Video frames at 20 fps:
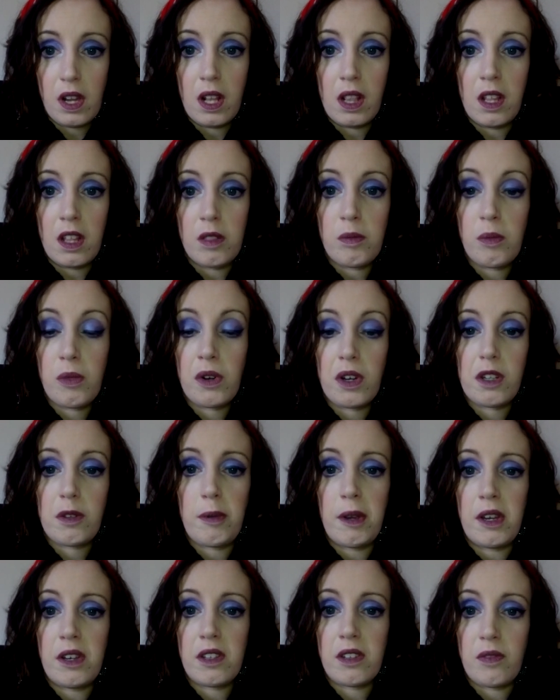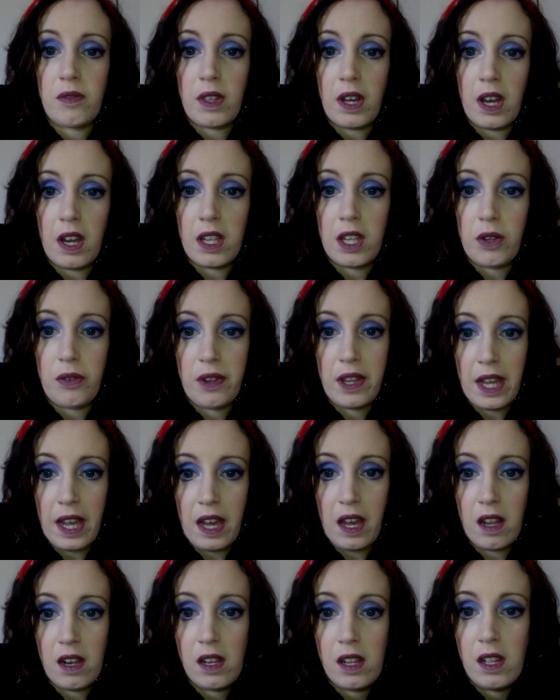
and then the more experience of that you get,